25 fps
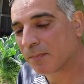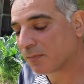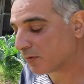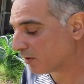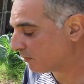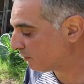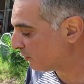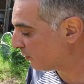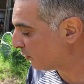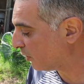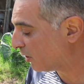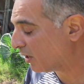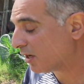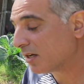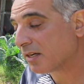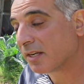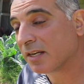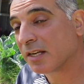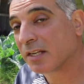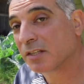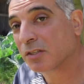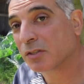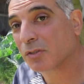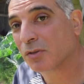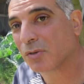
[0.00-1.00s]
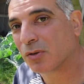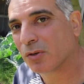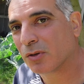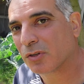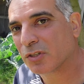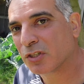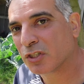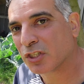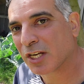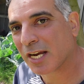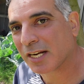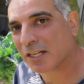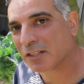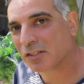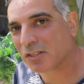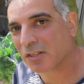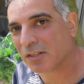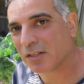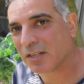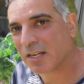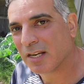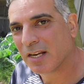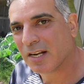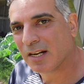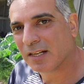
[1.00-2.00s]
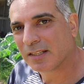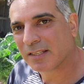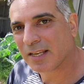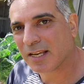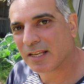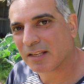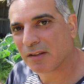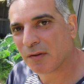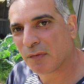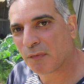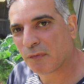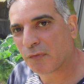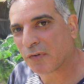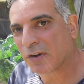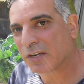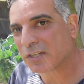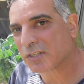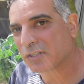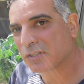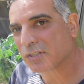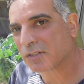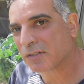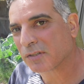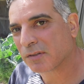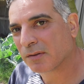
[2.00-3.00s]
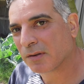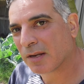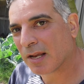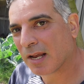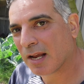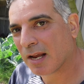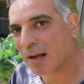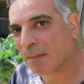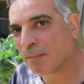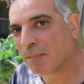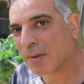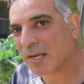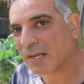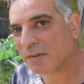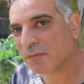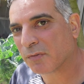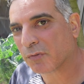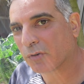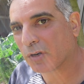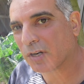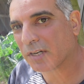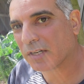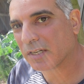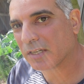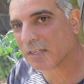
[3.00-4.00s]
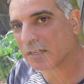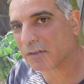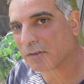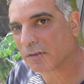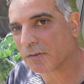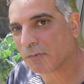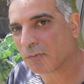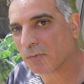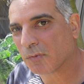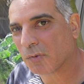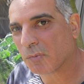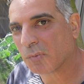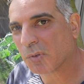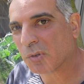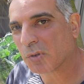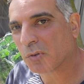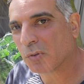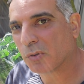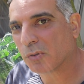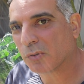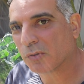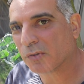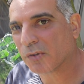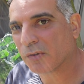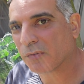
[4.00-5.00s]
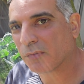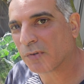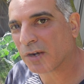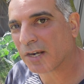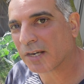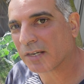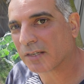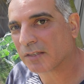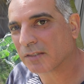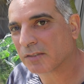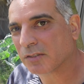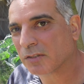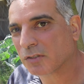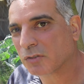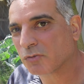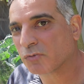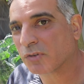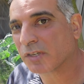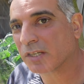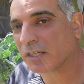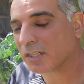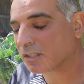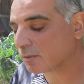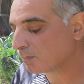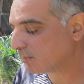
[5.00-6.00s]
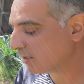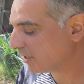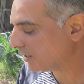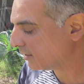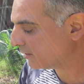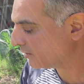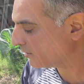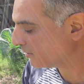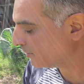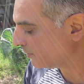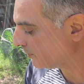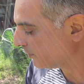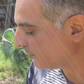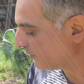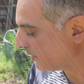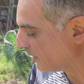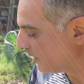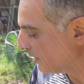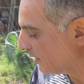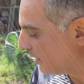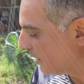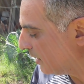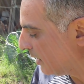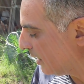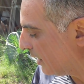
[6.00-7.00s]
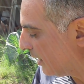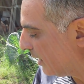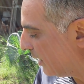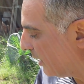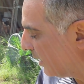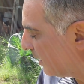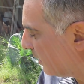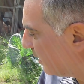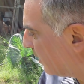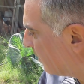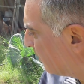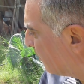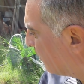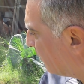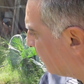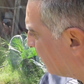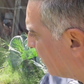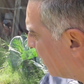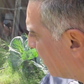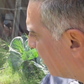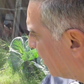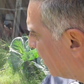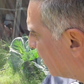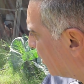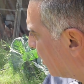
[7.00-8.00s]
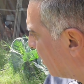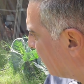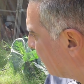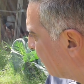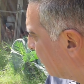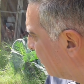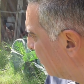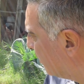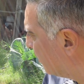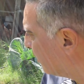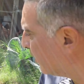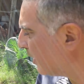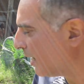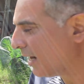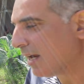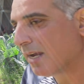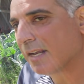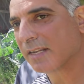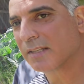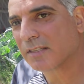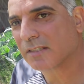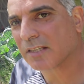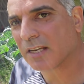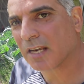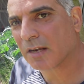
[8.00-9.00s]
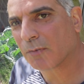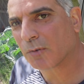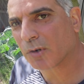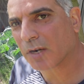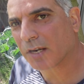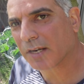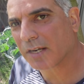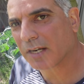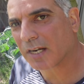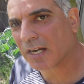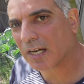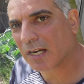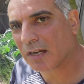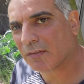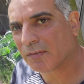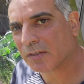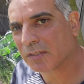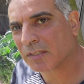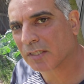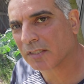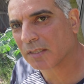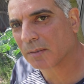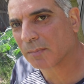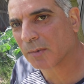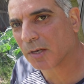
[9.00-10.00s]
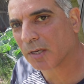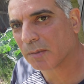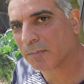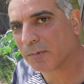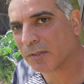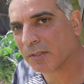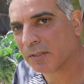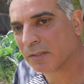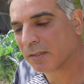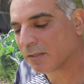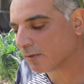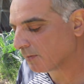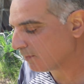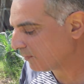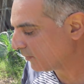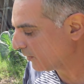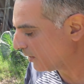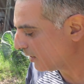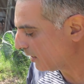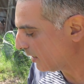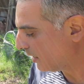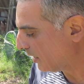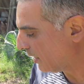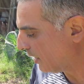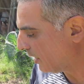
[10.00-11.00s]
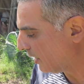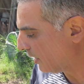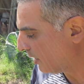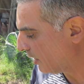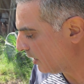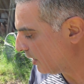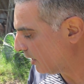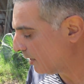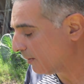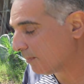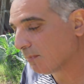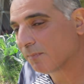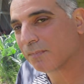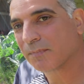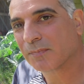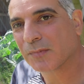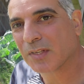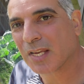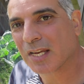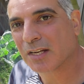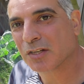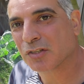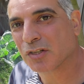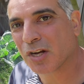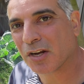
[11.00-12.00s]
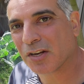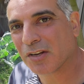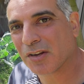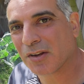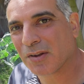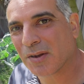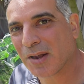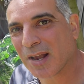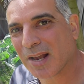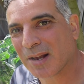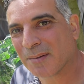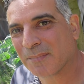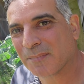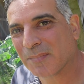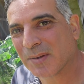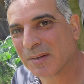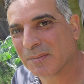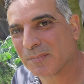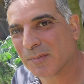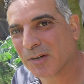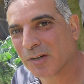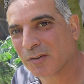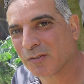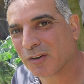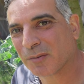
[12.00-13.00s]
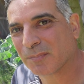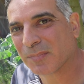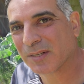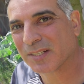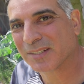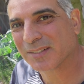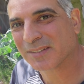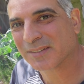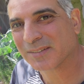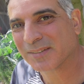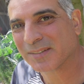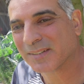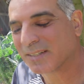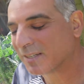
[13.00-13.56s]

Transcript: The variety is called Jackson. They're the French bean variety, what we call the round stringless beans. And I'm going to go through and see what I can harvest at the moment, and yeah, show you how big my crop is.